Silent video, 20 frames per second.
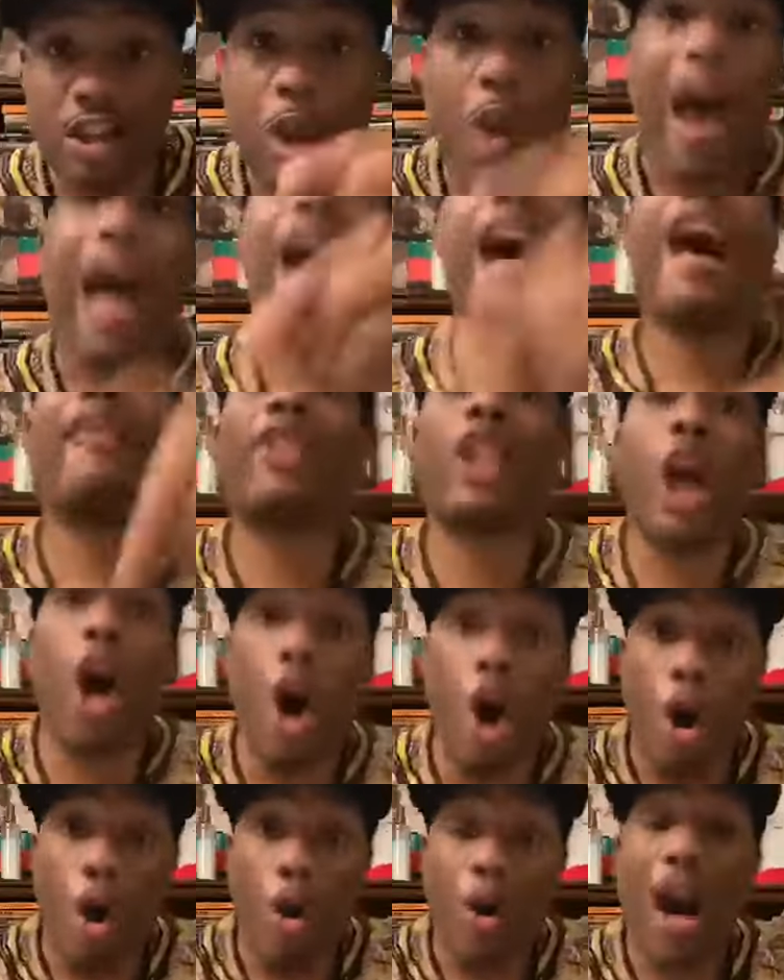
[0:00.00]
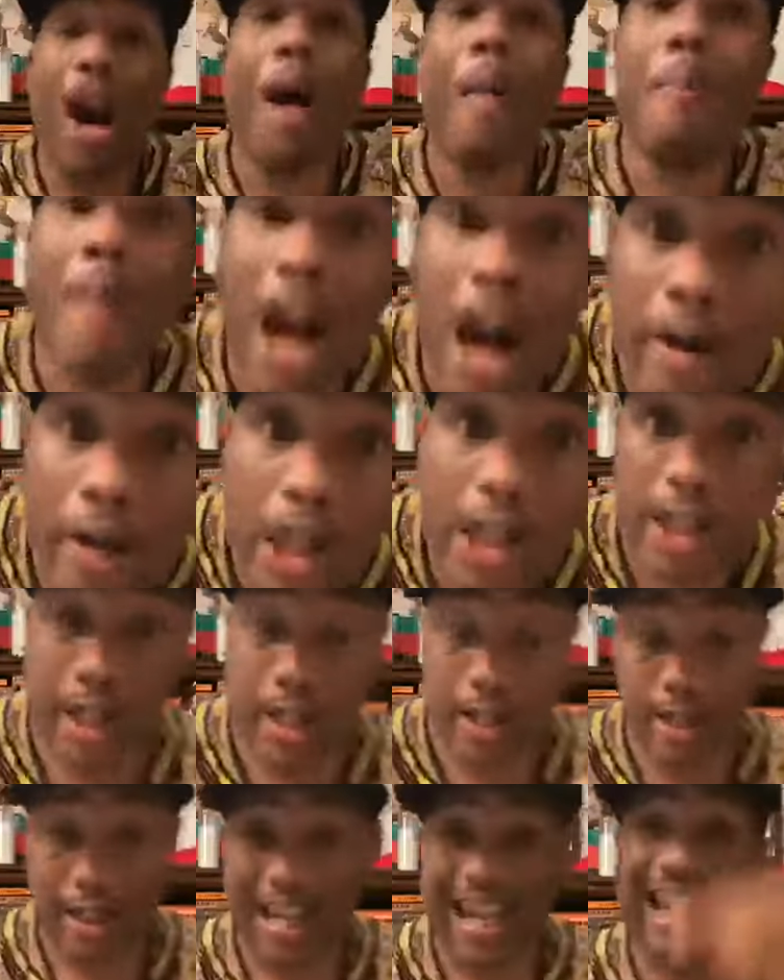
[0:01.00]
I have to hold America
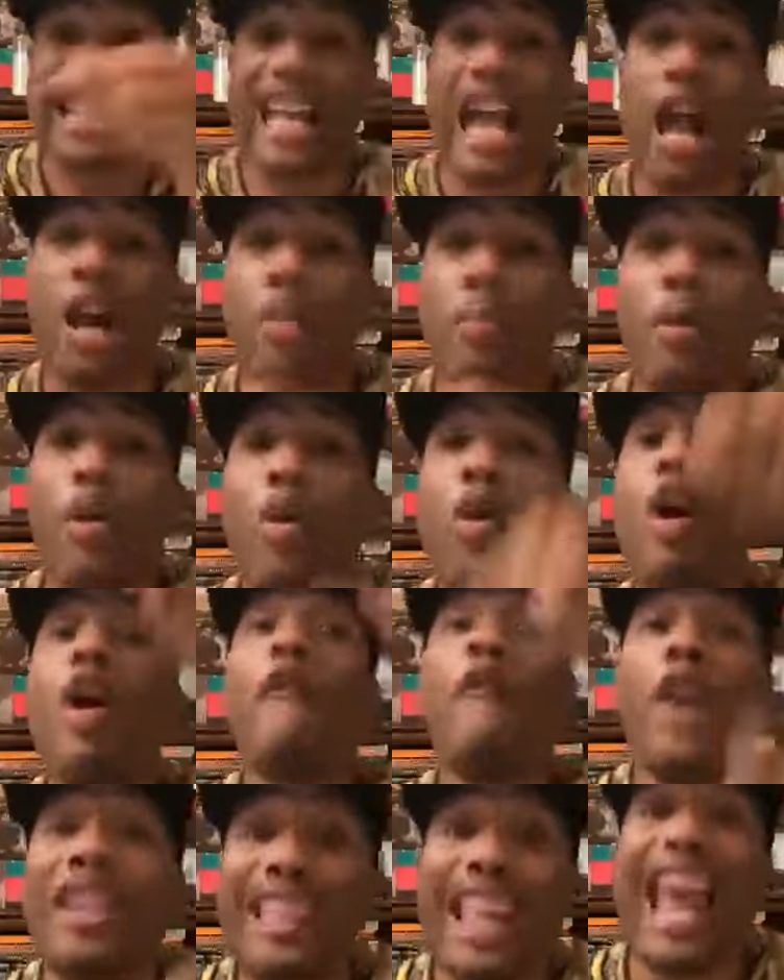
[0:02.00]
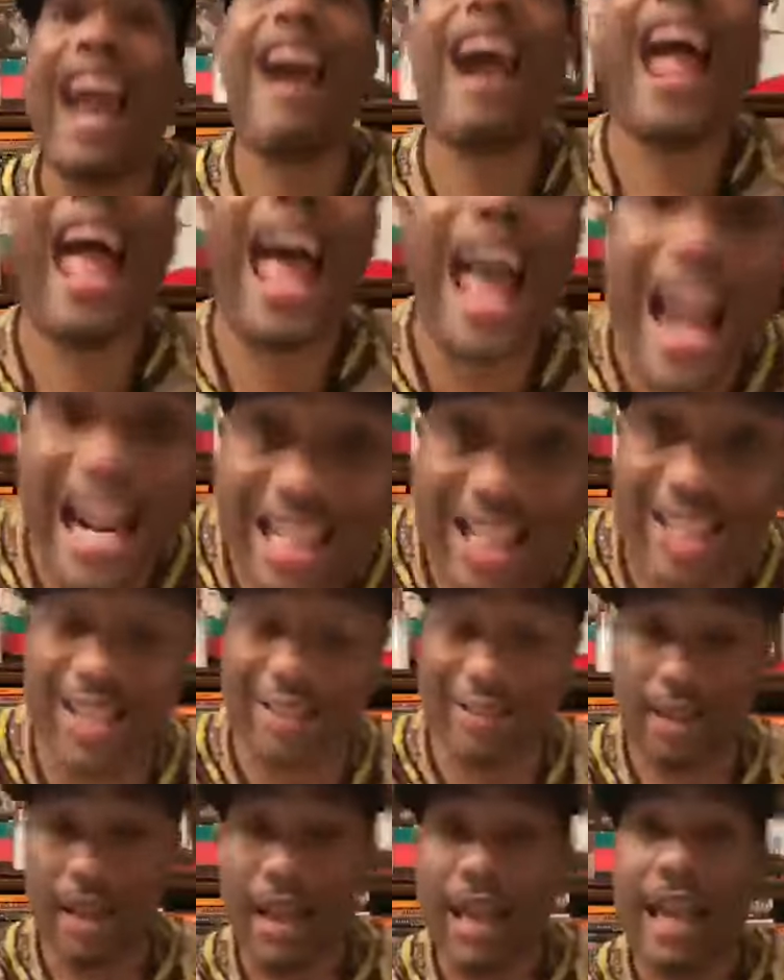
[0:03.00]
accountable for their
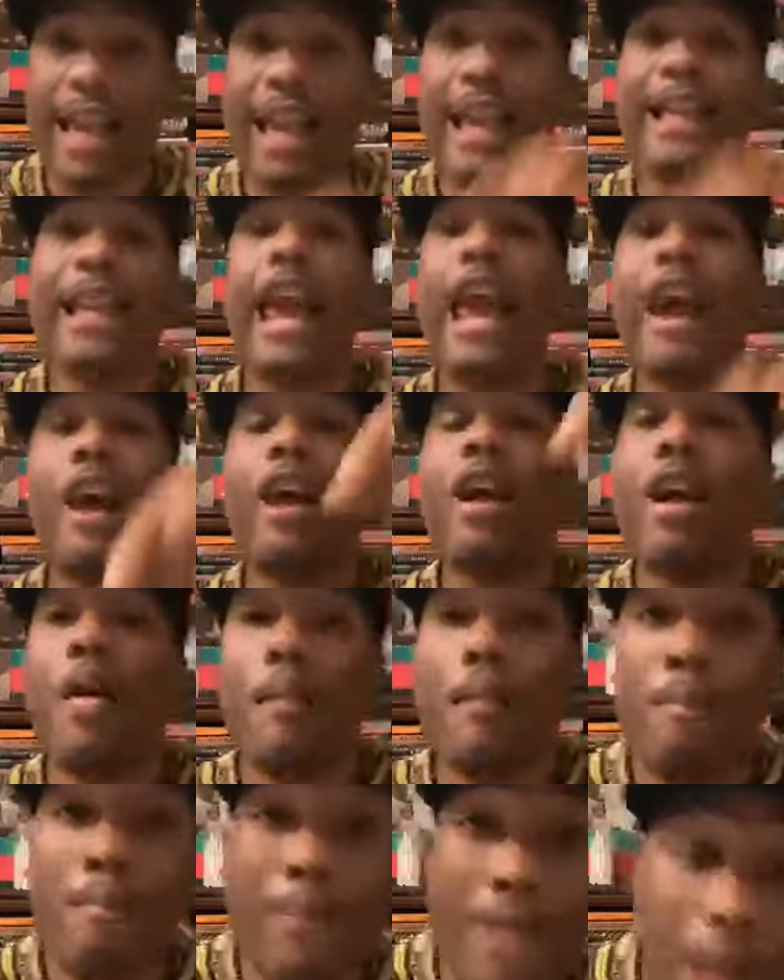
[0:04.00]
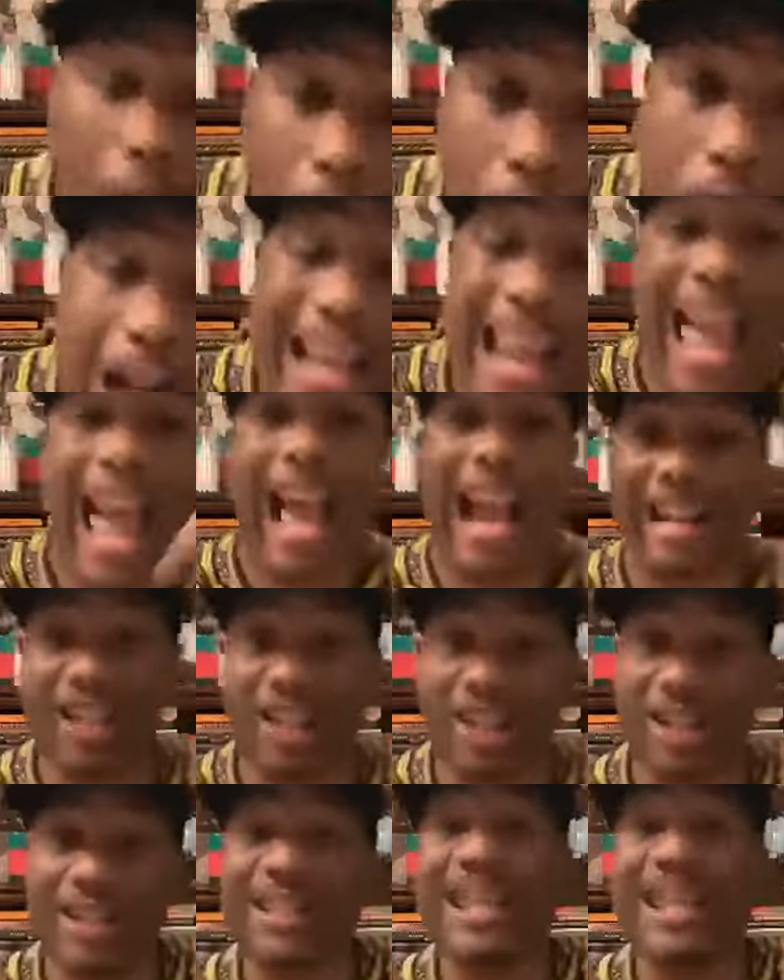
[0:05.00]
actions and their non actions